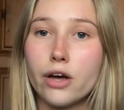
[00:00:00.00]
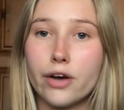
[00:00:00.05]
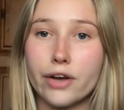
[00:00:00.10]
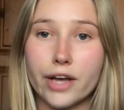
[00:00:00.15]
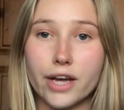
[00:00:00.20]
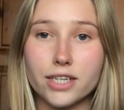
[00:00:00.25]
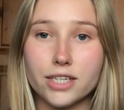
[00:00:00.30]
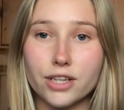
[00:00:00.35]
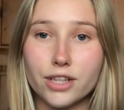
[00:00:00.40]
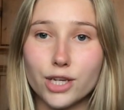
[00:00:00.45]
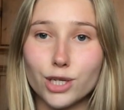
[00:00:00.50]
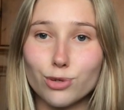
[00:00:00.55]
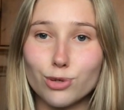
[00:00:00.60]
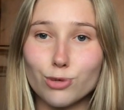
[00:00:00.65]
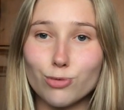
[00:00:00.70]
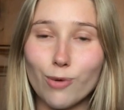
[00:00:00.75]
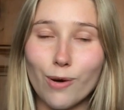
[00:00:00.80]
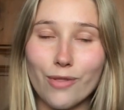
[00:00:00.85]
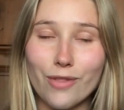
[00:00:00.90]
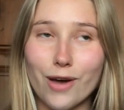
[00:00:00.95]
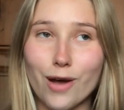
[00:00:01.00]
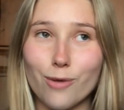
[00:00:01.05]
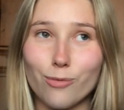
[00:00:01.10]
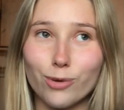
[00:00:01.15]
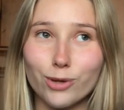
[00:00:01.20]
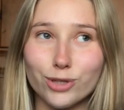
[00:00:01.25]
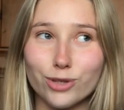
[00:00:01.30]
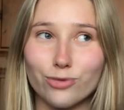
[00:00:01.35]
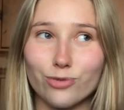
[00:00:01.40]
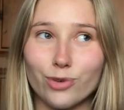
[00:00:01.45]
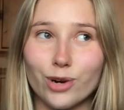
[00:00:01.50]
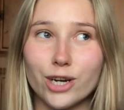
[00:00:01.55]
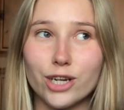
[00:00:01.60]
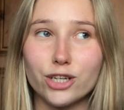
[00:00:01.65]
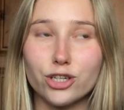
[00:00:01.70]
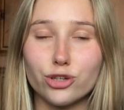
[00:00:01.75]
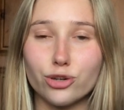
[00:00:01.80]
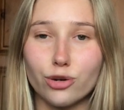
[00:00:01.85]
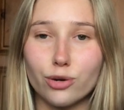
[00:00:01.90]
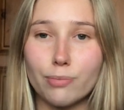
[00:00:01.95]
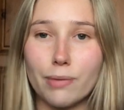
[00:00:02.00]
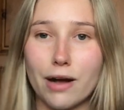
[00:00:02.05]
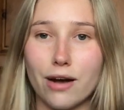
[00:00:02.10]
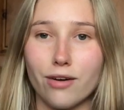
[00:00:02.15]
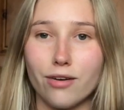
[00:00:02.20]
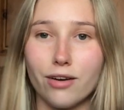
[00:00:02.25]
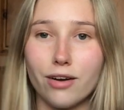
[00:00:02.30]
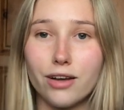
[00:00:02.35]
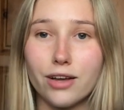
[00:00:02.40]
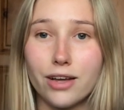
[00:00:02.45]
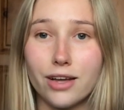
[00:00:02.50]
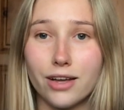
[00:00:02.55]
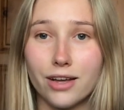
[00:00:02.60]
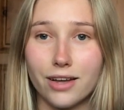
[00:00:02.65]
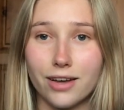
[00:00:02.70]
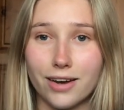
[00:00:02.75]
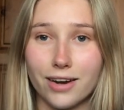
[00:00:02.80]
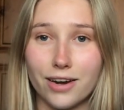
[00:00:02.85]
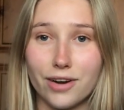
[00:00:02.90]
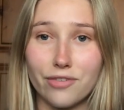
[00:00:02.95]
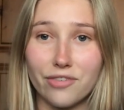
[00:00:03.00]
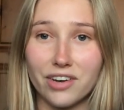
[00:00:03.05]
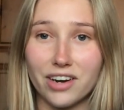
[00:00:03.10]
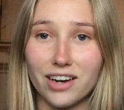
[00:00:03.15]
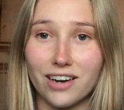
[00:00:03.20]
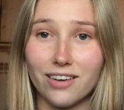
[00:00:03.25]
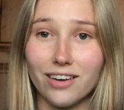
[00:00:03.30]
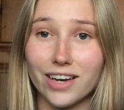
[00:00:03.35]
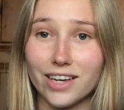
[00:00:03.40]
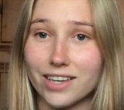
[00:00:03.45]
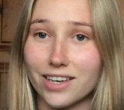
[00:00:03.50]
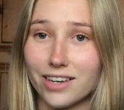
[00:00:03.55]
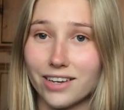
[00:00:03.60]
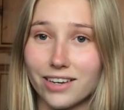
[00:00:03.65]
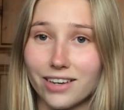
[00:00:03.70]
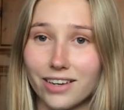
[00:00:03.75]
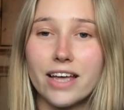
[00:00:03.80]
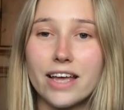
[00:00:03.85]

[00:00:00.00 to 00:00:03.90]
Okay, so this was one that I wasn't really sure about and I really like it.